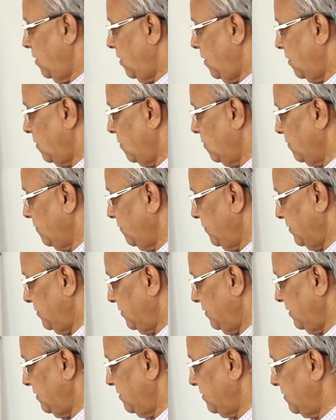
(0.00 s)
Along with
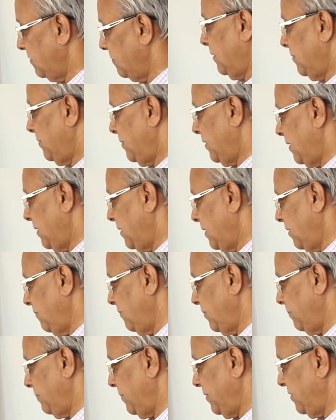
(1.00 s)
this, the ulna
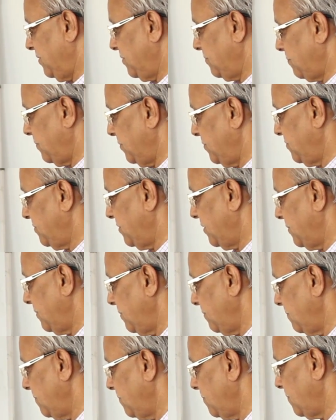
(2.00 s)
will be in its position
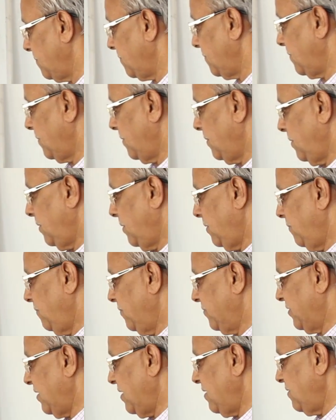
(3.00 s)

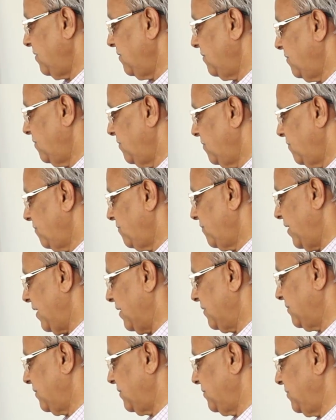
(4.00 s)
with a
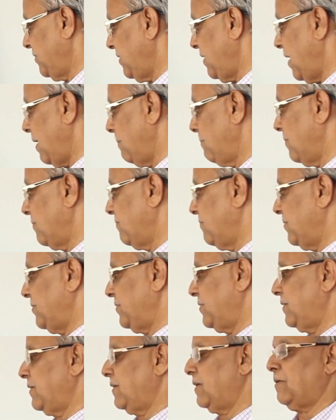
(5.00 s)
fracture in the upper one
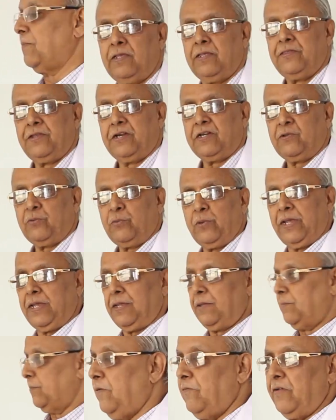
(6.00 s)
third. That is
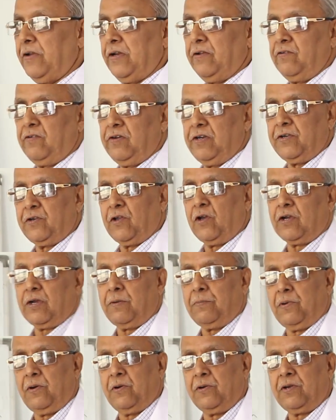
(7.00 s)
why whenever we talk
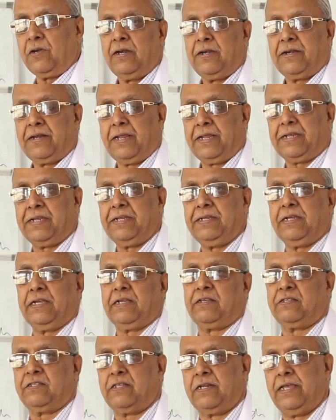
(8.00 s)
about taking
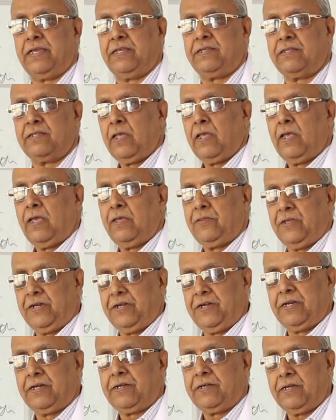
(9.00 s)
X-rays as a
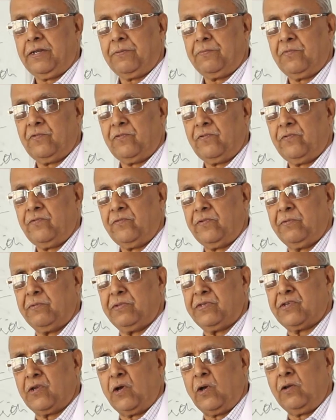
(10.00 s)
dictum, we
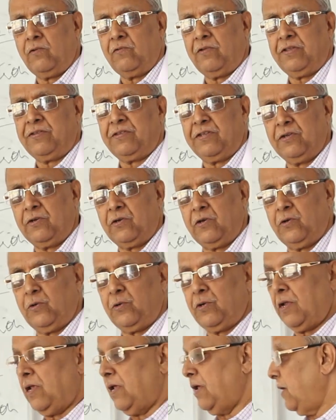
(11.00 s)
must always include
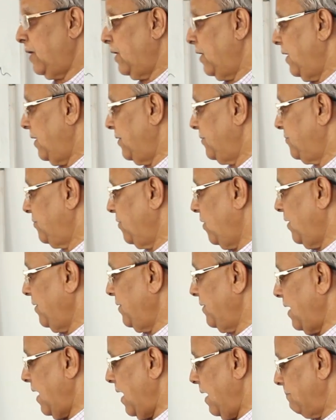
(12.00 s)
a joint
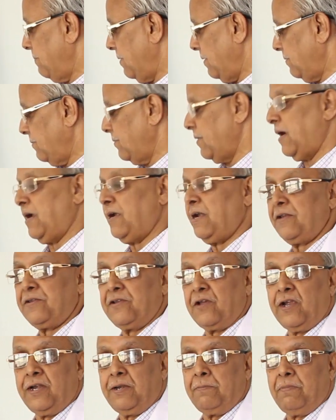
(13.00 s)
above and a
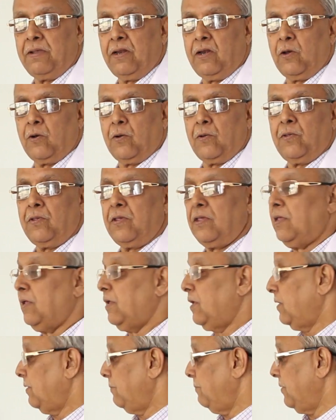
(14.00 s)
joint below,
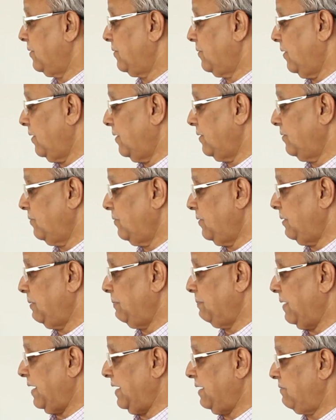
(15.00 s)
because we
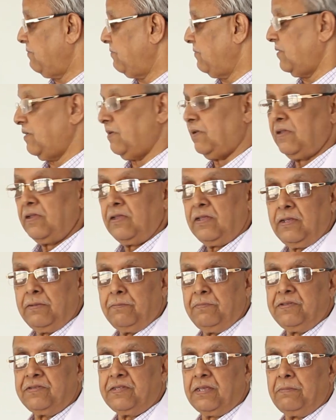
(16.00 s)
might
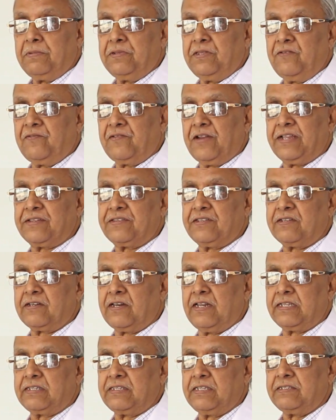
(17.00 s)
miss some of the fractures
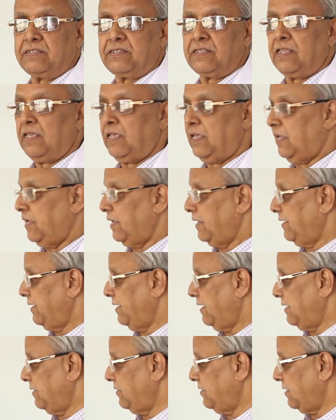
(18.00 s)
like this.
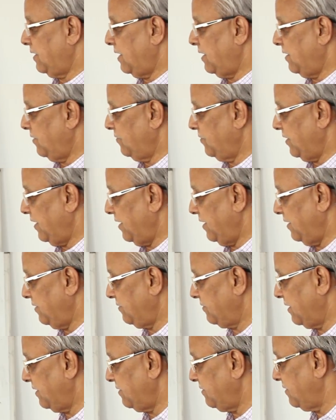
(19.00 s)
Here the head of the radius
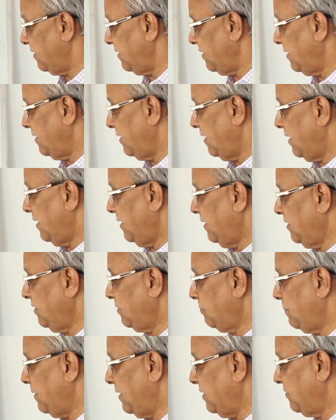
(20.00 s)
gets
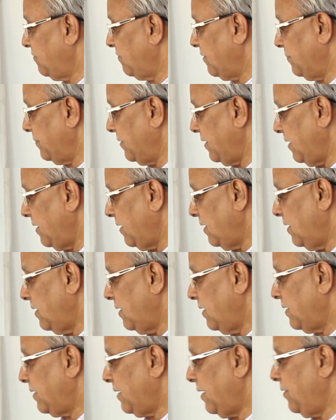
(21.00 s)
displaced from the
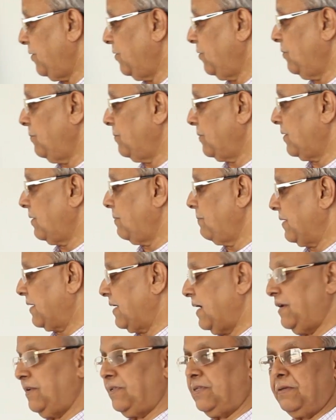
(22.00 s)
radio-humeral
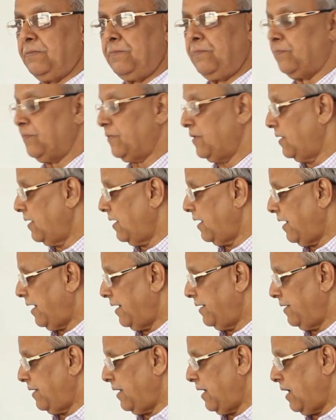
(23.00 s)
mechanism
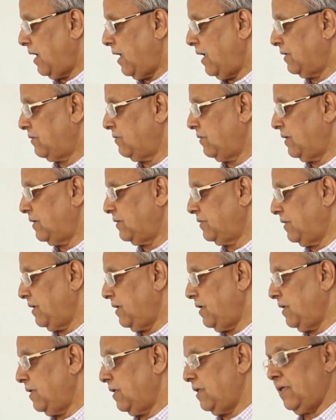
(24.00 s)
and as well as the
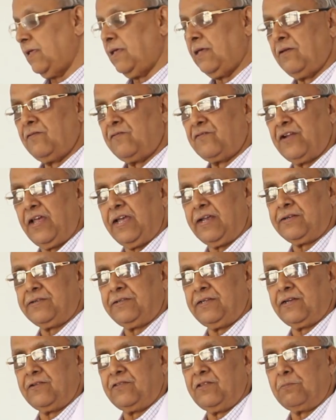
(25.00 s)

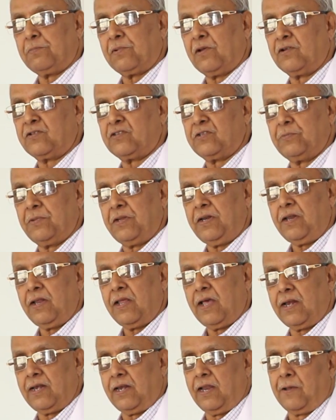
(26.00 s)
fracture of the proximal
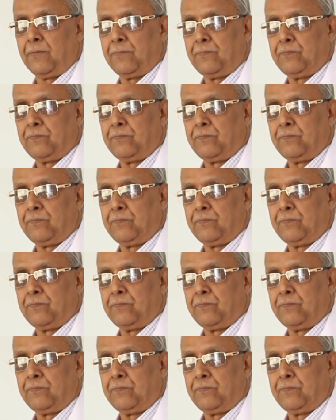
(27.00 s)
ulna.